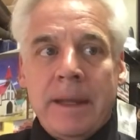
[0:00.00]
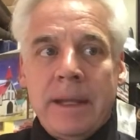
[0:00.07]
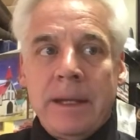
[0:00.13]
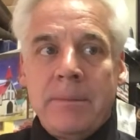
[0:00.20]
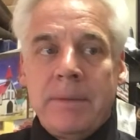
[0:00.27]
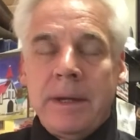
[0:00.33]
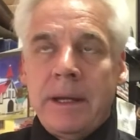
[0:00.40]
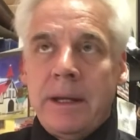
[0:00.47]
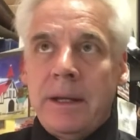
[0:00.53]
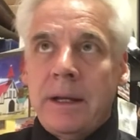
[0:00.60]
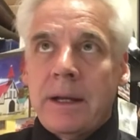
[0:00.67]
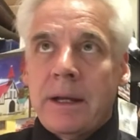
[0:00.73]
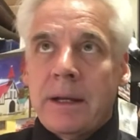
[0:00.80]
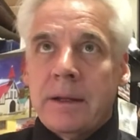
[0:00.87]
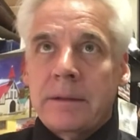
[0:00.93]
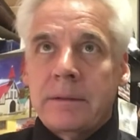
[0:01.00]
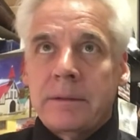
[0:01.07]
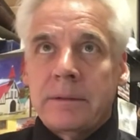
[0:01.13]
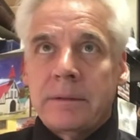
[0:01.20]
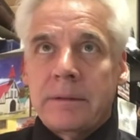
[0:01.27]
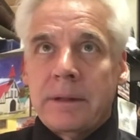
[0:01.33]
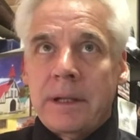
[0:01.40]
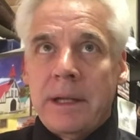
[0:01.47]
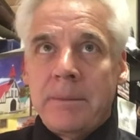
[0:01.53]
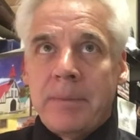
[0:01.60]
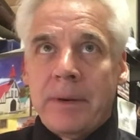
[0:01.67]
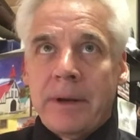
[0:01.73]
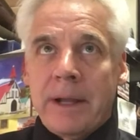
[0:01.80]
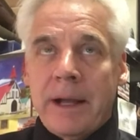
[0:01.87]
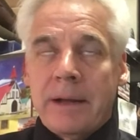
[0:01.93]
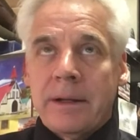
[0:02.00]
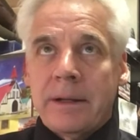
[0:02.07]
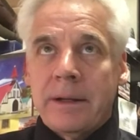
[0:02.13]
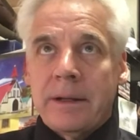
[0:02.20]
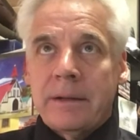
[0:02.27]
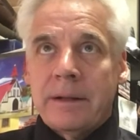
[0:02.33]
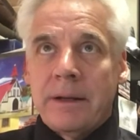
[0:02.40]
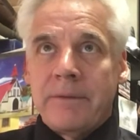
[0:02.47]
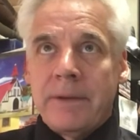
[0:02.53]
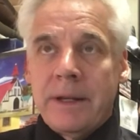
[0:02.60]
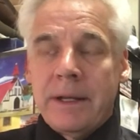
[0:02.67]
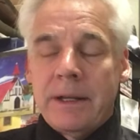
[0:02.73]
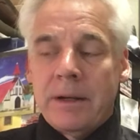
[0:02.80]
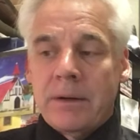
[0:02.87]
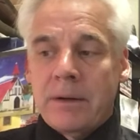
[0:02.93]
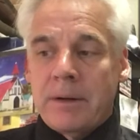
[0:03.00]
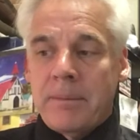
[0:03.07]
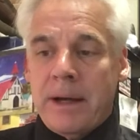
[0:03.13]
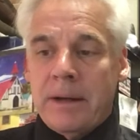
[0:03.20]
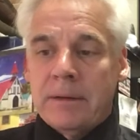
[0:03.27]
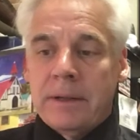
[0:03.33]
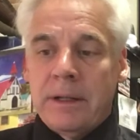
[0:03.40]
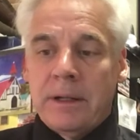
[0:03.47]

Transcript: He put out a video about,